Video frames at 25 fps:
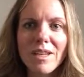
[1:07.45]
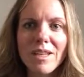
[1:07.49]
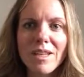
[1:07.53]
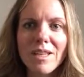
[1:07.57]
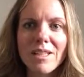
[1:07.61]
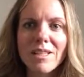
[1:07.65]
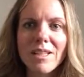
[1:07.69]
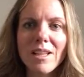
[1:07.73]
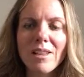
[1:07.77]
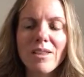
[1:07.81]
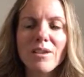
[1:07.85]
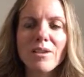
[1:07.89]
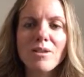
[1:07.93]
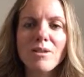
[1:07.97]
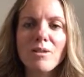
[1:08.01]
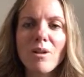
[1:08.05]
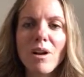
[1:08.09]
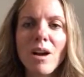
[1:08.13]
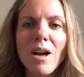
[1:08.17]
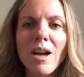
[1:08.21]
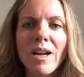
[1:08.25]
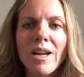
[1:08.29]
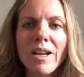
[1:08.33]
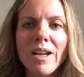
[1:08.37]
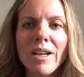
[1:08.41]
is that they're
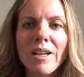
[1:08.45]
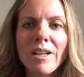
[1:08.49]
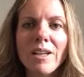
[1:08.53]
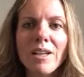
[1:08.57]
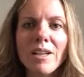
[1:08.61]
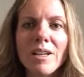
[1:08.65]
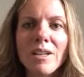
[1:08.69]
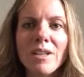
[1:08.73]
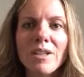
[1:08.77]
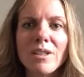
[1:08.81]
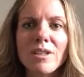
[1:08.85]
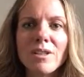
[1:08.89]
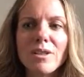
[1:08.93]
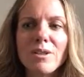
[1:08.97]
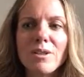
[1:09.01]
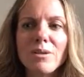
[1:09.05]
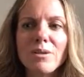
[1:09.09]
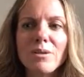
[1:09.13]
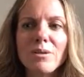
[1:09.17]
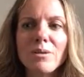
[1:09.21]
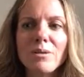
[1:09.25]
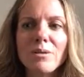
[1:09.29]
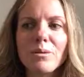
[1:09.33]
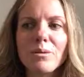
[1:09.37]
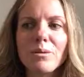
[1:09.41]
trying
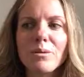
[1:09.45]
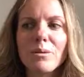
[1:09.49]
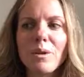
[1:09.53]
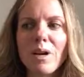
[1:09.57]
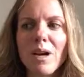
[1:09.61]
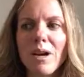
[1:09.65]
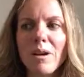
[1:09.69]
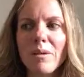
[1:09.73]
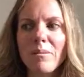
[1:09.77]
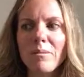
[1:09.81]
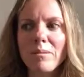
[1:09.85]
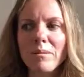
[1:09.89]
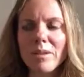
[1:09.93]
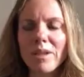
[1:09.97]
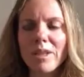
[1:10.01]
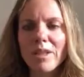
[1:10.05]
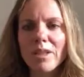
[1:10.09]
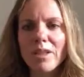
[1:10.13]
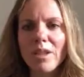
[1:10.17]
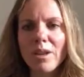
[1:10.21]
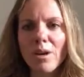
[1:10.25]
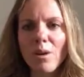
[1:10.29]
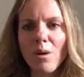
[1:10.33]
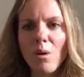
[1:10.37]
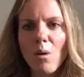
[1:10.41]
to get
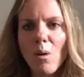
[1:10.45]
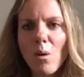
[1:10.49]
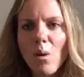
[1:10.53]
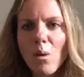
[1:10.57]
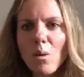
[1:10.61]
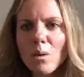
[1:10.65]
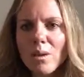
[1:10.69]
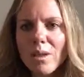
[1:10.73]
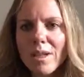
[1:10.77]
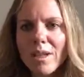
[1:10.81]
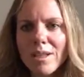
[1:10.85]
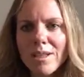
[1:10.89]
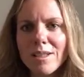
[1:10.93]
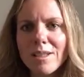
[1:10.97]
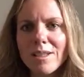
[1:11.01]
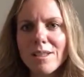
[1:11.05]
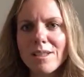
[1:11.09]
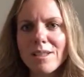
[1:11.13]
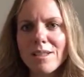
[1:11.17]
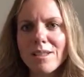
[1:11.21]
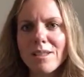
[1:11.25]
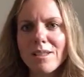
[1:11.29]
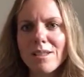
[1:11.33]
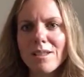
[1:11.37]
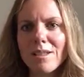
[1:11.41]
their
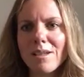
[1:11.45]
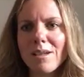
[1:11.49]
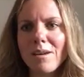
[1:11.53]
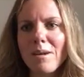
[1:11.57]
wholeness